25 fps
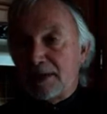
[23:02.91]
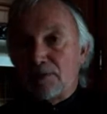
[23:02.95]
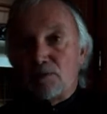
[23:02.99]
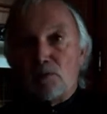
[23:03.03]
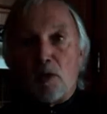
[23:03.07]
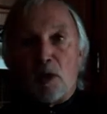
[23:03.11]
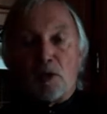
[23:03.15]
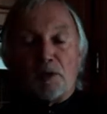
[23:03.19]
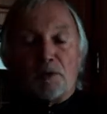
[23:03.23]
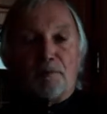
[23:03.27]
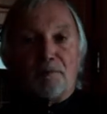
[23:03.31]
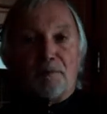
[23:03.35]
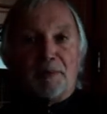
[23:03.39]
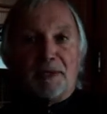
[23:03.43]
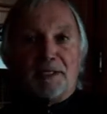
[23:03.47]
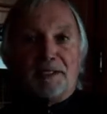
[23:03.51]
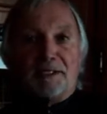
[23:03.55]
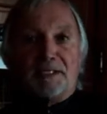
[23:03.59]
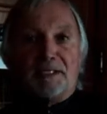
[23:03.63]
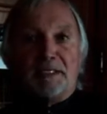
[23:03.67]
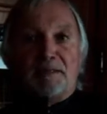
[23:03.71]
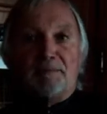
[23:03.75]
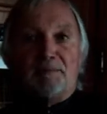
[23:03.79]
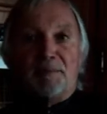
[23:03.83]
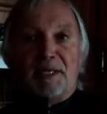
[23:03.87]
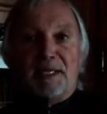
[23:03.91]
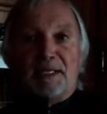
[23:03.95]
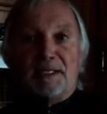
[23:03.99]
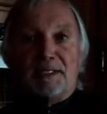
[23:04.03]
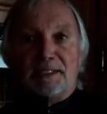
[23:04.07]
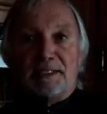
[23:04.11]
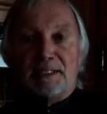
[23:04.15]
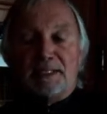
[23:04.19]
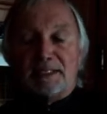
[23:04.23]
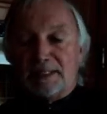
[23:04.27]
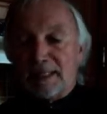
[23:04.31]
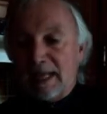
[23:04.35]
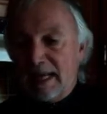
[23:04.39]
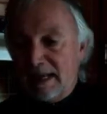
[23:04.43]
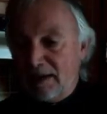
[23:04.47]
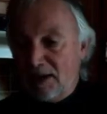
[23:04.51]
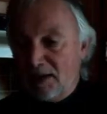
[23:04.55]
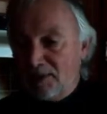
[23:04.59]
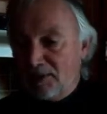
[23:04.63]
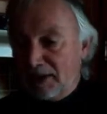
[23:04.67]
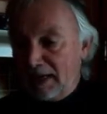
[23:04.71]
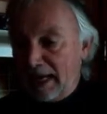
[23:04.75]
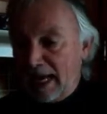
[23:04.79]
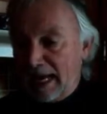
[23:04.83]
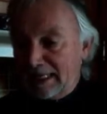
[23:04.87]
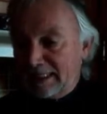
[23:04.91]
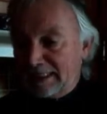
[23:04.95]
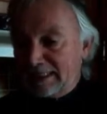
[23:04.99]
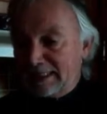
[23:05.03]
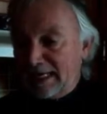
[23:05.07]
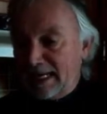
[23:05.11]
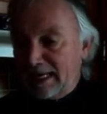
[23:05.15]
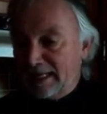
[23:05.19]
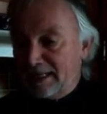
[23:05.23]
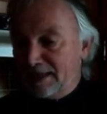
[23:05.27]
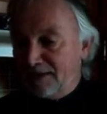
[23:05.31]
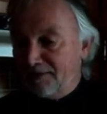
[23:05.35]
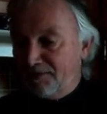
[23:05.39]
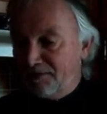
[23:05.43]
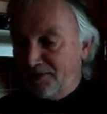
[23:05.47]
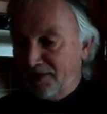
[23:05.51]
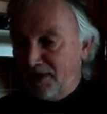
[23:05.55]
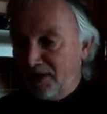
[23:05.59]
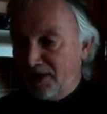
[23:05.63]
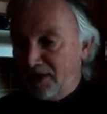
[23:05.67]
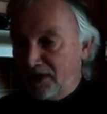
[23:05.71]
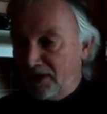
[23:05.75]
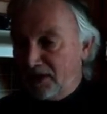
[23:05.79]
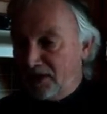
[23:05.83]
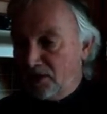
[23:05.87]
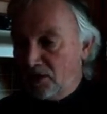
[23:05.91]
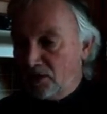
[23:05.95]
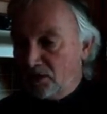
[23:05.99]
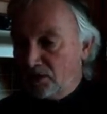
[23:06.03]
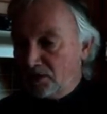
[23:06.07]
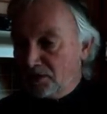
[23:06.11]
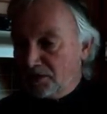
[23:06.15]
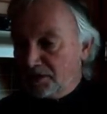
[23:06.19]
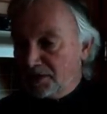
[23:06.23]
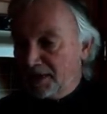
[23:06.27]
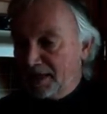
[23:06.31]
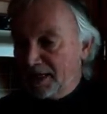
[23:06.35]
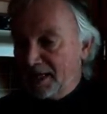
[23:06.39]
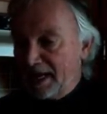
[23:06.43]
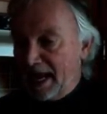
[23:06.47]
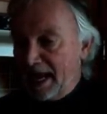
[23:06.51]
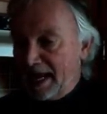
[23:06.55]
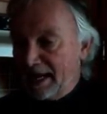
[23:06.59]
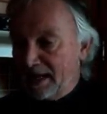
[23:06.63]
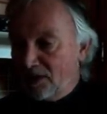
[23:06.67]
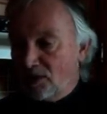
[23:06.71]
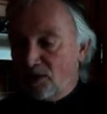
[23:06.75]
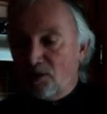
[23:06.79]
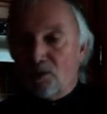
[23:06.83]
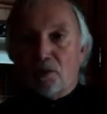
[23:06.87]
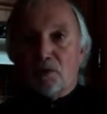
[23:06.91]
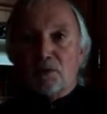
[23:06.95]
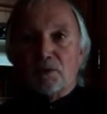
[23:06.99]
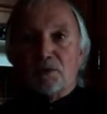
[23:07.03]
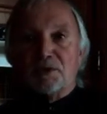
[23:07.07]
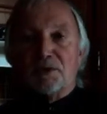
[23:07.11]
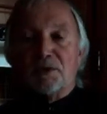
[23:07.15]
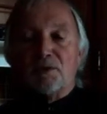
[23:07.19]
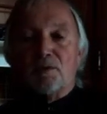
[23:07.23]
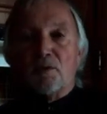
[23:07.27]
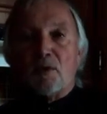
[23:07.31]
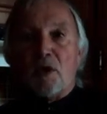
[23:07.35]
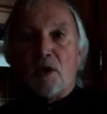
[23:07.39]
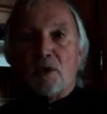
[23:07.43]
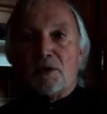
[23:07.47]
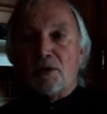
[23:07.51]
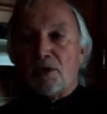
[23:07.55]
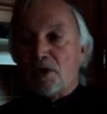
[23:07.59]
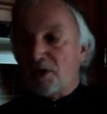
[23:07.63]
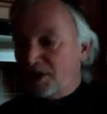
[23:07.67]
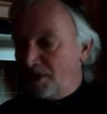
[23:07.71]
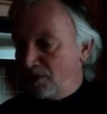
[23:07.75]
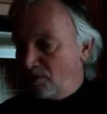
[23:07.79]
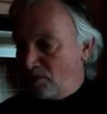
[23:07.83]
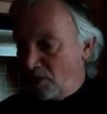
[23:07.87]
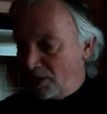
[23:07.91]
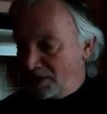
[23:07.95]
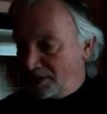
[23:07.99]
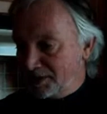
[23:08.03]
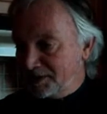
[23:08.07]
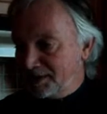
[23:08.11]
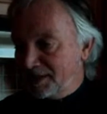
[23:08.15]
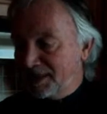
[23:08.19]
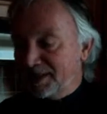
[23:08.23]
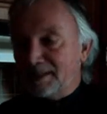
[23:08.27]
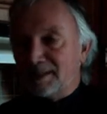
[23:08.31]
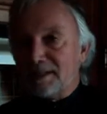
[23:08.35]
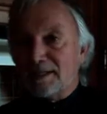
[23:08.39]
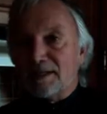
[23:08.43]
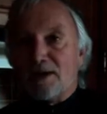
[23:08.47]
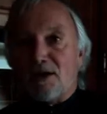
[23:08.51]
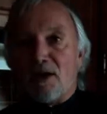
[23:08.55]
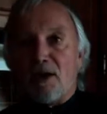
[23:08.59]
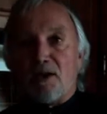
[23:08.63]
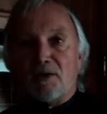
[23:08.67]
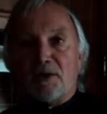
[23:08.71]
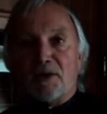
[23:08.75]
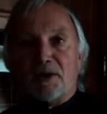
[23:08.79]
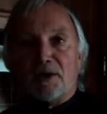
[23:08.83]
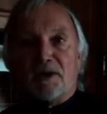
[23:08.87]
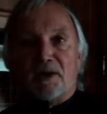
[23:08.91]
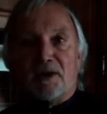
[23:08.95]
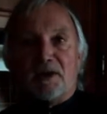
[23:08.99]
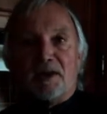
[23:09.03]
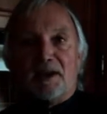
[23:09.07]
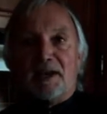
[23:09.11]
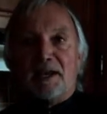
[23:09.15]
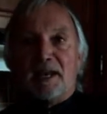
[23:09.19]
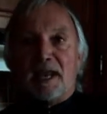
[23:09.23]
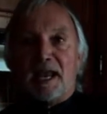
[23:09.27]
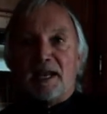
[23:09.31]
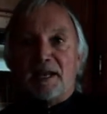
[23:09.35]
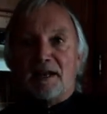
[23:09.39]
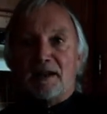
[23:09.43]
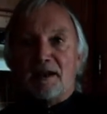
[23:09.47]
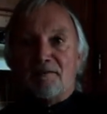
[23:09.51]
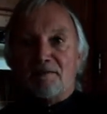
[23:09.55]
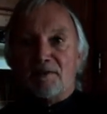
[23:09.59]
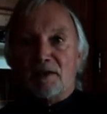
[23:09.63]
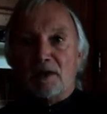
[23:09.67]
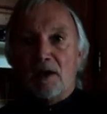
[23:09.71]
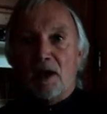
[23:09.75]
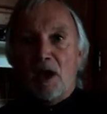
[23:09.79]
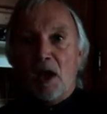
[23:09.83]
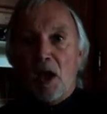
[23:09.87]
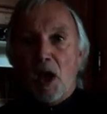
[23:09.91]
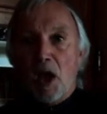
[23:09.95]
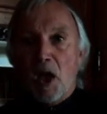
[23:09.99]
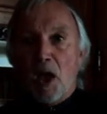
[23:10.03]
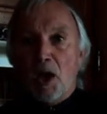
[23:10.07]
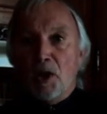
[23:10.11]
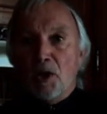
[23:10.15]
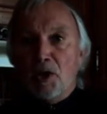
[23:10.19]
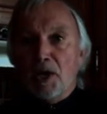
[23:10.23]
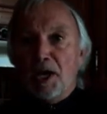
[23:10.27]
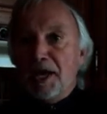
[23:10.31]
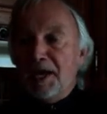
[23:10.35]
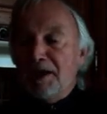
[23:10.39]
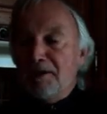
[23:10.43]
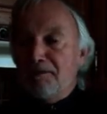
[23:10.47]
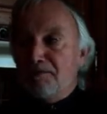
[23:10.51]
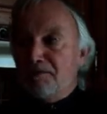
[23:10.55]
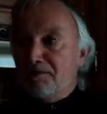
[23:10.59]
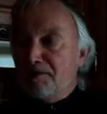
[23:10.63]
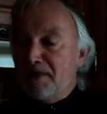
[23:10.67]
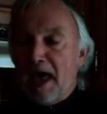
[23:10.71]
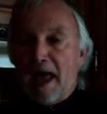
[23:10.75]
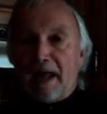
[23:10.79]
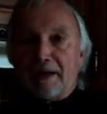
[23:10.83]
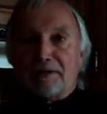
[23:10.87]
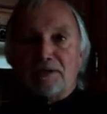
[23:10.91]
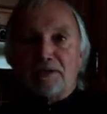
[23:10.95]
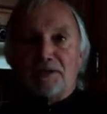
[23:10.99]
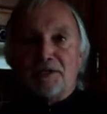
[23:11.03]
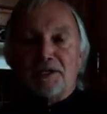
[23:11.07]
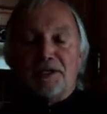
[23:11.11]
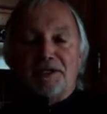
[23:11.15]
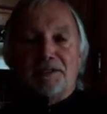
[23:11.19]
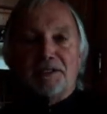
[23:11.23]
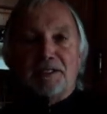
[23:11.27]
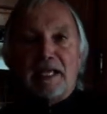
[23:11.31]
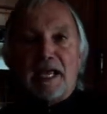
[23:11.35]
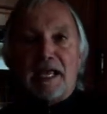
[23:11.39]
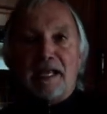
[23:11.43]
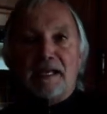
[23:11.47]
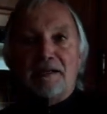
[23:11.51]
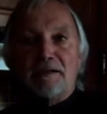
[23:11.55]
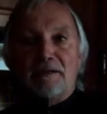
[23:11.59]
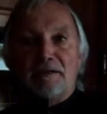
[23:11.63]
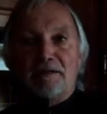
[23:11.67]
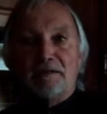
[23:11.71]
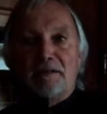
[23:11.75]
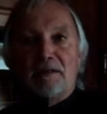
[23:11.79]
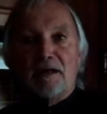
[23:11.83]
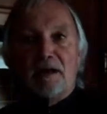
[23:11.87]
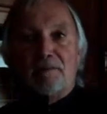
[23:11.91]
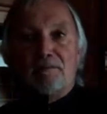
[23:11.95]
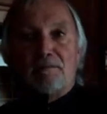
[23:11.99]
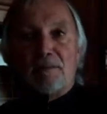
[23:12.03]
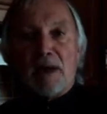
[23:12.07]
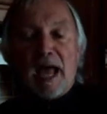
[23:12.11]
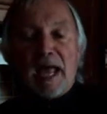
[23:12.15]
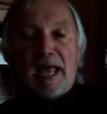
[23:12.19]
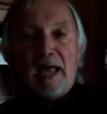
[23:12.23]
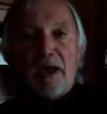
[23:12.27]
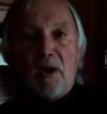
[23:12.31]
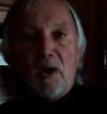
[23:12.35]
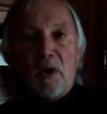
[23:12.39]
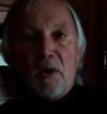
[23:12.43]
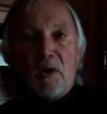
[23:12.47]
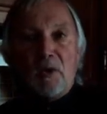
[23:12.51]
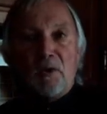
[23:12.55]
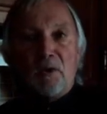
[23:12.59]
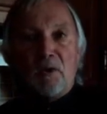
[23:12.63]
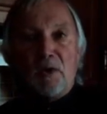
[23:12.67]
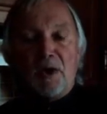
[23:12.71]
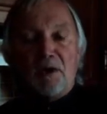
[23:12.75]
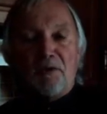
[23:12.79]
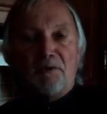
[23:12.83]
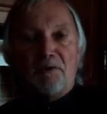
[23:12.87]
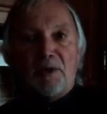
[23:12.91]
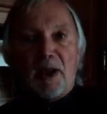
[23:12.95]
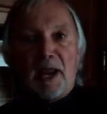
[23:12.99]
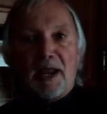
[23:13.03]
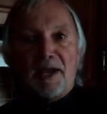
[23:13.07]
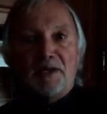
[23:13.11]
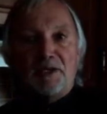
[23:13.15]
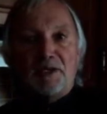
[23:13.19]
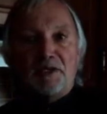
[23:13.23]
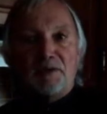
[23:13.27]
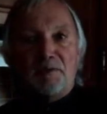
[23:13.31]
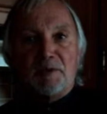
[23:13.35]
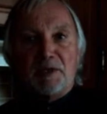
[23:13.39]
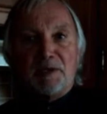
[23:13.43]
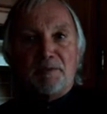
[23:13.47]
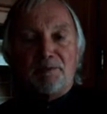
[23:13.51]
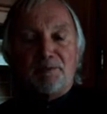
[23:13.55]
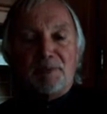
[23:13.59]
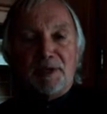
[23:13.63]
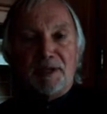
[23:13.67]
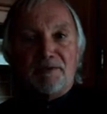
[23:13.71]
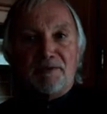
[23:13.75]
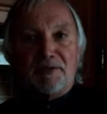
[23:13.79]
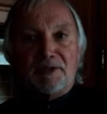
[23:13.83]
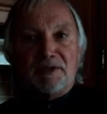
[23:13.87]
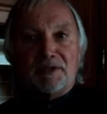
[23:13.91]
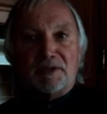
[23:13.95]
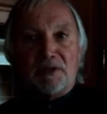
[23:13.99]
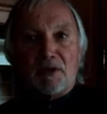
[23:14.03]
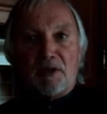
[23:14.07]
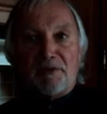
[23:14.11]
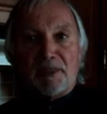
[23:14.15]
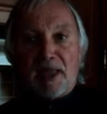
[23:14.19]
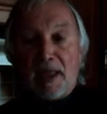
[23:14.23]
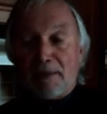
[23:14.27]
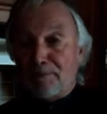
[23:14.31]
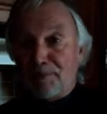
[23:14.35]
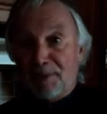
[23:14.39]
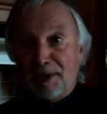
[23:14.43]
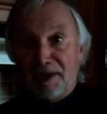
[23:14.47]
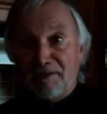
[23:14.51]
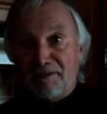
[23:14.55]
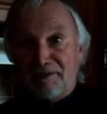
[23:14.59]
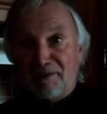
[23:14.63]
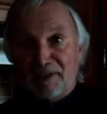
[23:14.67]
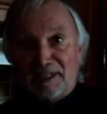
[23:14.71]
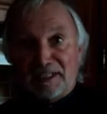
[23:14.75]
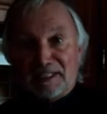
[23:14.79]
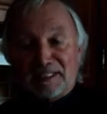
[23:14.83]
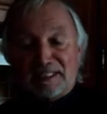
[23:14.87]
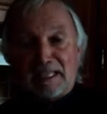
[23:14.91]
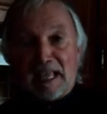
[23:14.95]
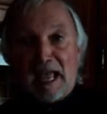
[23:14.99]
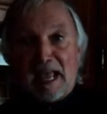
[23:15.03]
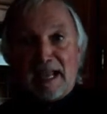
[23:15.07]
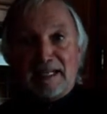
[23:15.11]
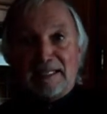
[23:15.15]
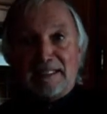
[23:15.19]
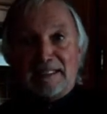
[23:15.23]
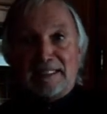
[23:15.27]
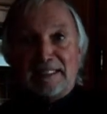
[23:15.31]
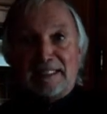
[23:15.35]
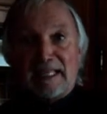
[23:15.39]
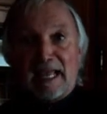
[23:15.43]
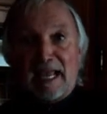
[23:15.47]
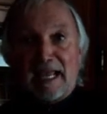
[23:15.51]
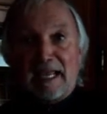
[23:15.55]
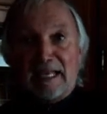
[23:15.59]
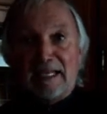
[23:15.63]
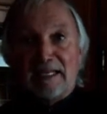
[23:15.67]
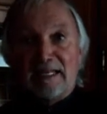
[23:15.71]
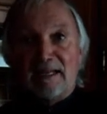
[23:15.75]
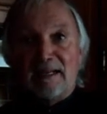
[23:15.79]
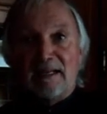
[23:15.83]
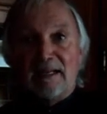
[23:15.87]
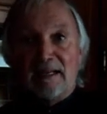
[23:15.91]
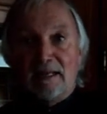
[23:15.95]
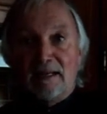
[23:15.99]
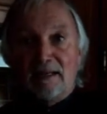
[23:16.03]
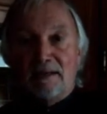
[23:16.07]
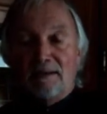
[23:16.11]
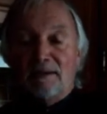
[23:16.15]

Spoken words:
she said, what bits and pieces? Well, I said the fir cones and the acorns and whatnot, and what's this conifer in aid of? Leave that, she said. My whole arrangement pivots on that. Pivots, I said.